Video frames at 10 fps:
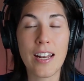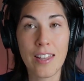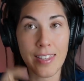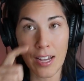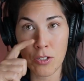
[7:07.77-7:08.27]

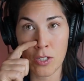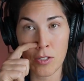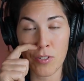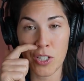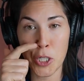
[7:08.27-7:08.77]
thousands of
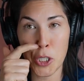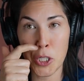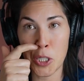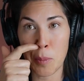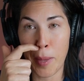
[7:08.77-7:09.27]
decisions
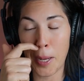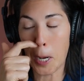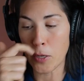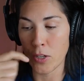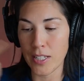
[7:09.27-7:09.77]
to make
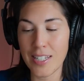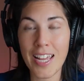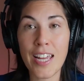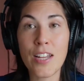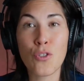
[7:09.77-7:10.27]
during the
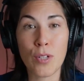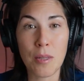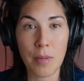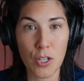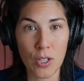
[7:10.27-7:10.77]
day treating
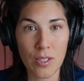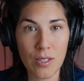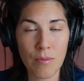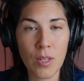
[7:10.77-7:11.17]
patients.